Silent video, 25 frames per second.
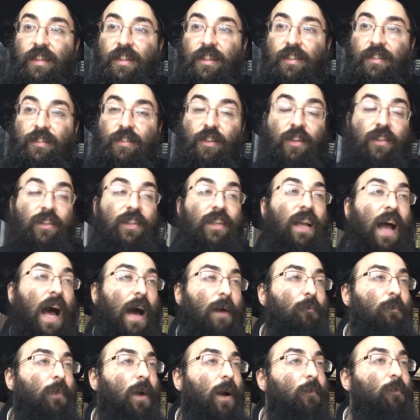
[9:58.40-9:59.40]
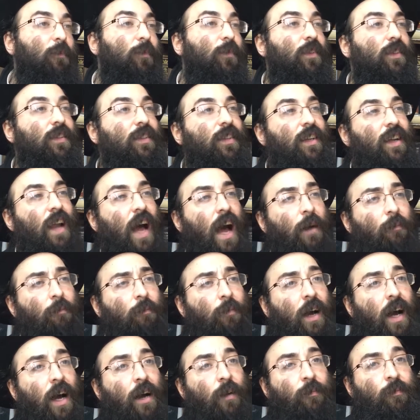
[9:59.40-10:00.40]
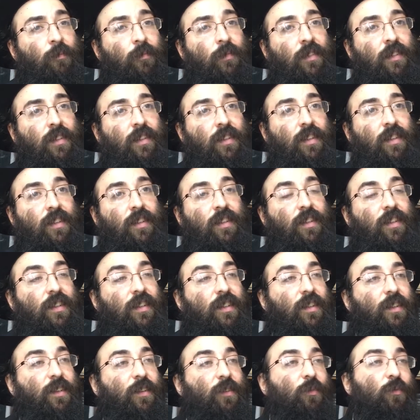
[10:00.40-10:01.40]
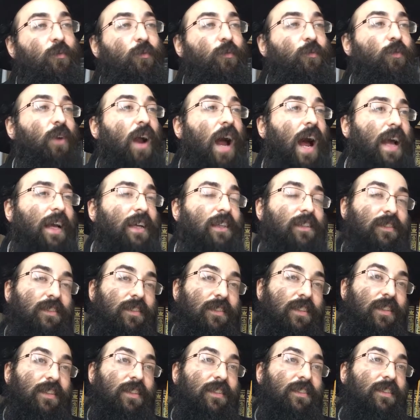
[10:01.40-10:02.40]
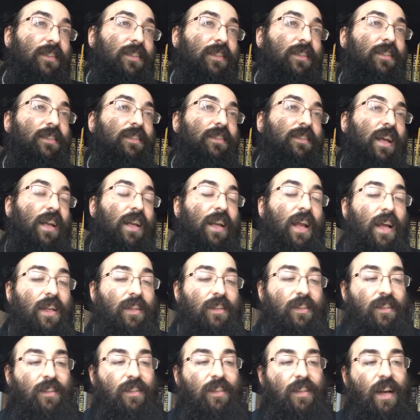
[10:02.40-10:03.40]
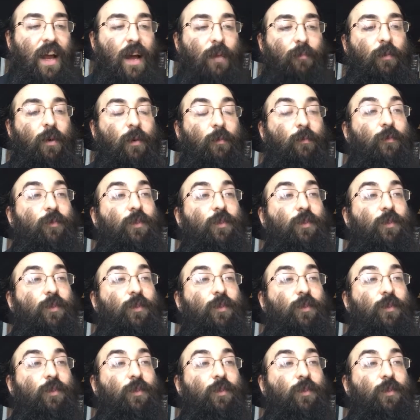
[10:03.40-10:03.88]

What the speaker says: So the Rambam writes in the Hilchos Sanhedrin, the Rambam